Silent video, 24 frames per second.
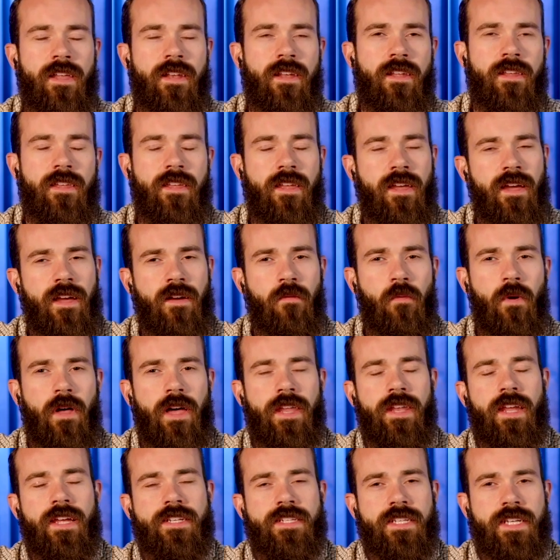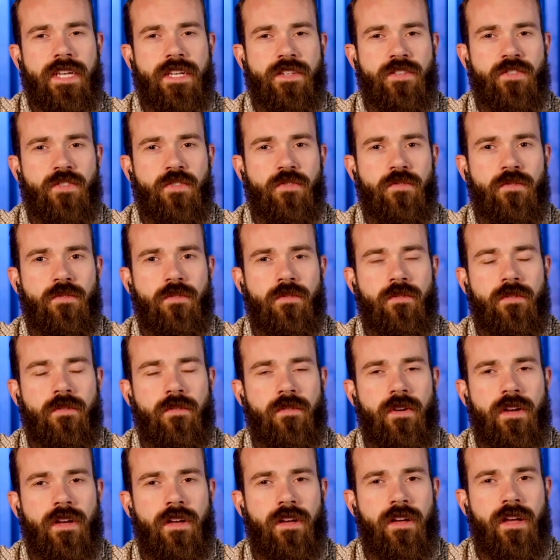And and not to get
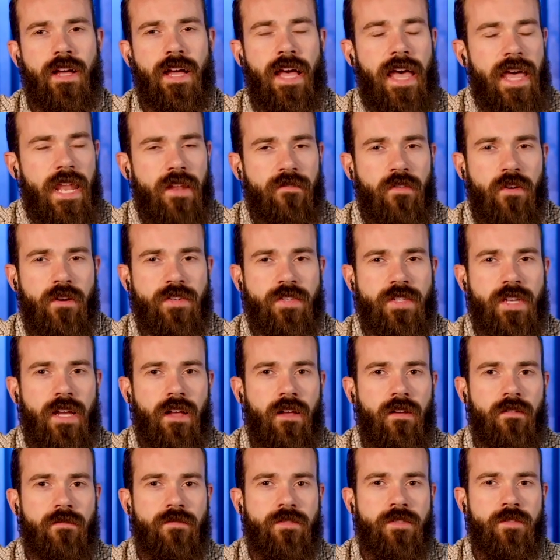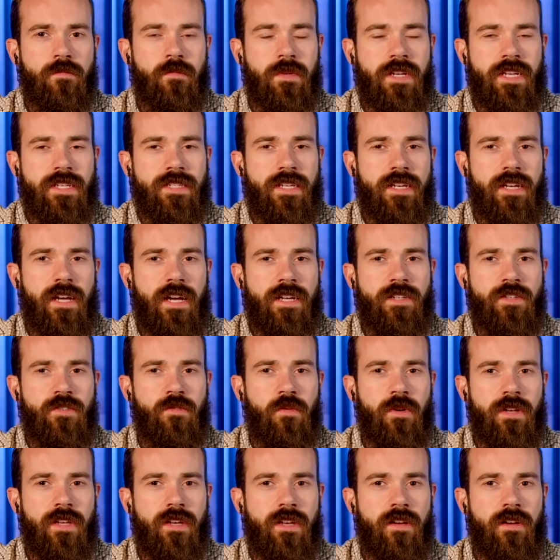too ahead of ourselves, because I
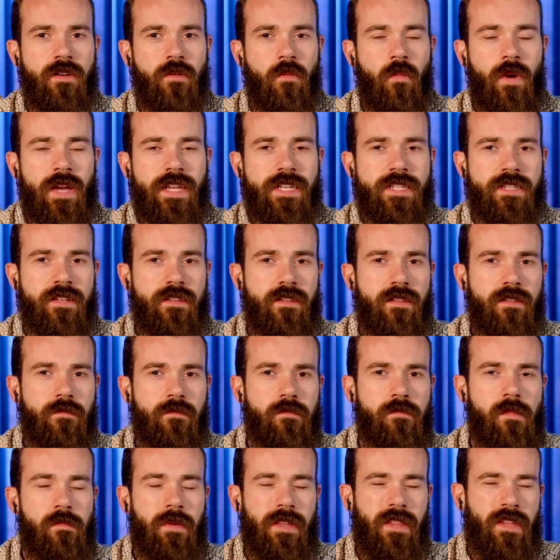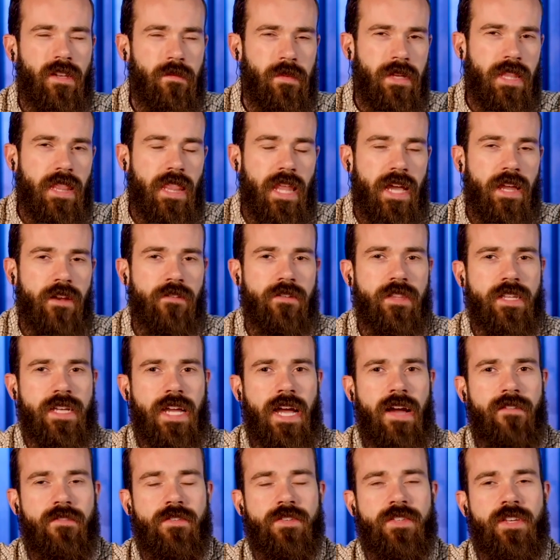do want to wait until maybe a little bit later in
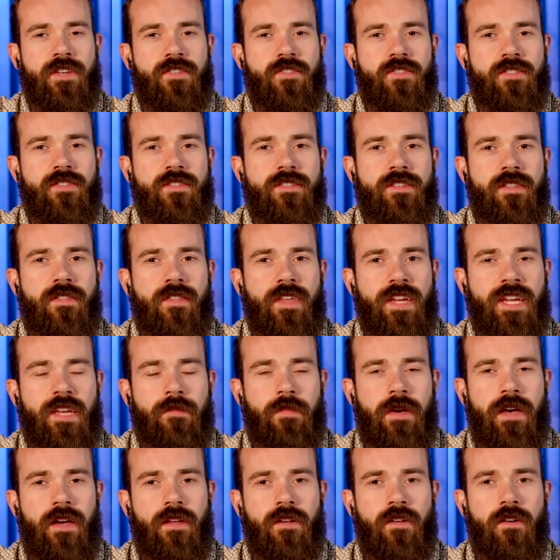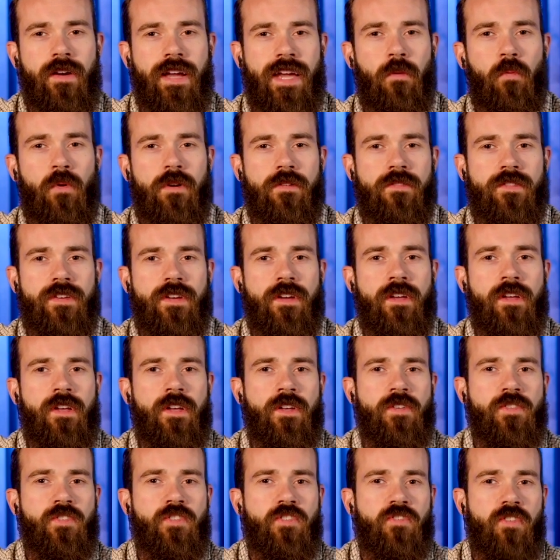the conversation to think about, okay, what are the
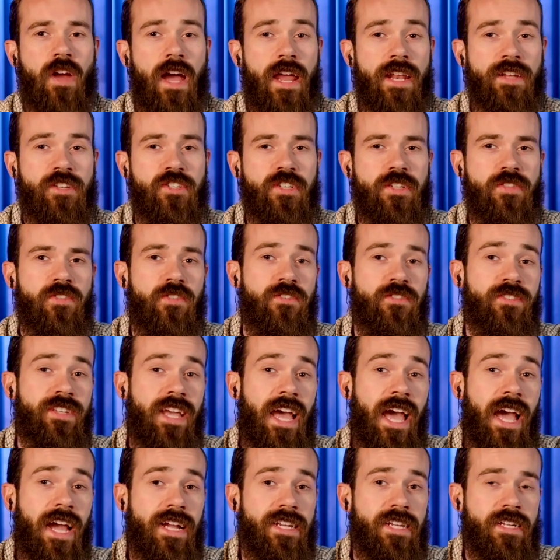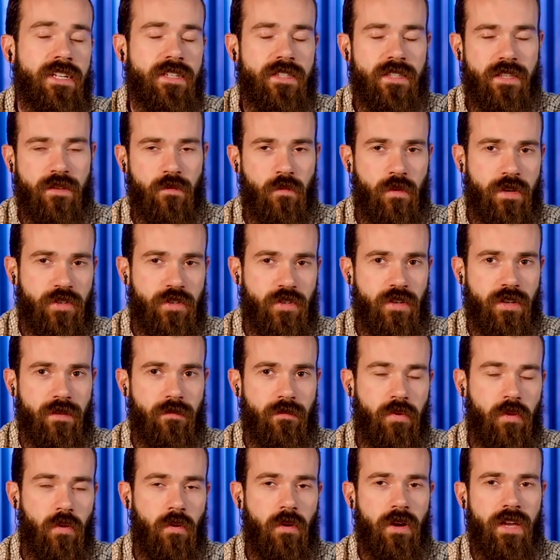strategies or tactics that we should
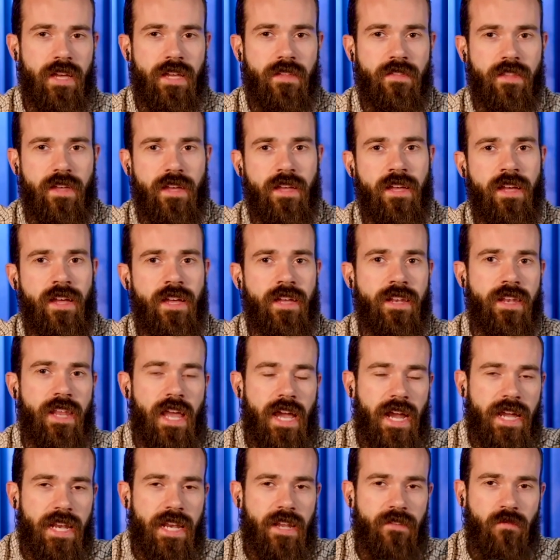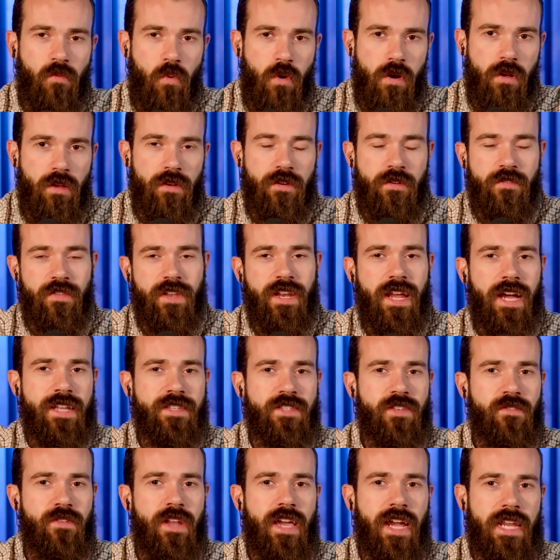employ in the negative world or the
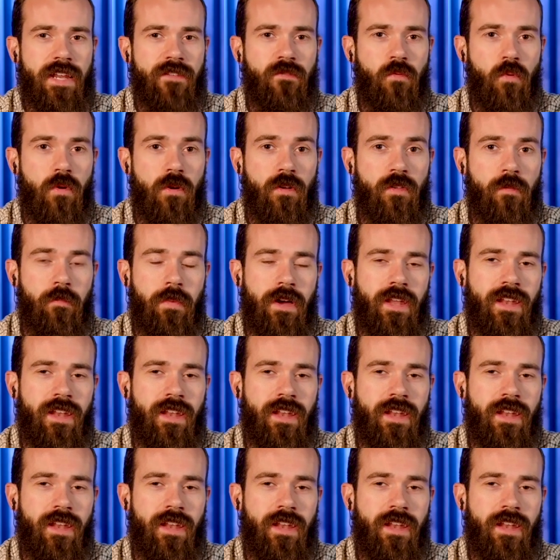not so negative world?